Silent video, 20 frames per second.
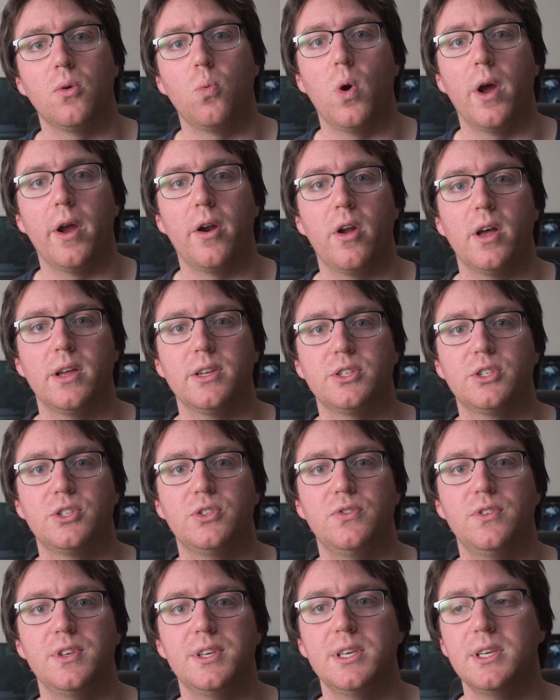whereas
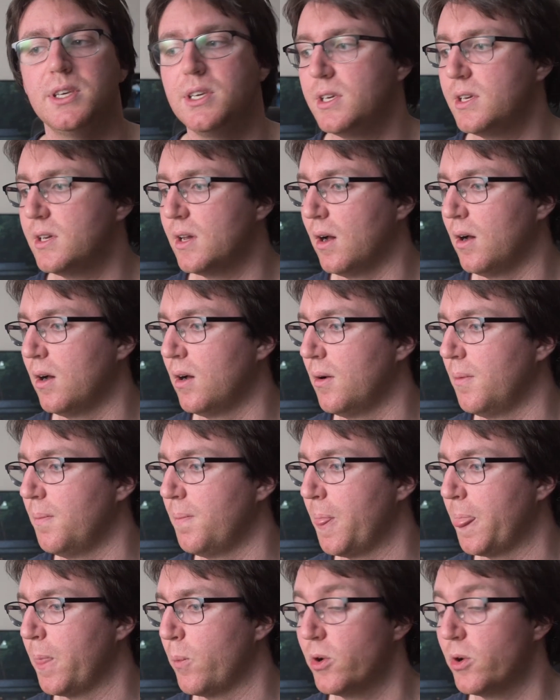the um,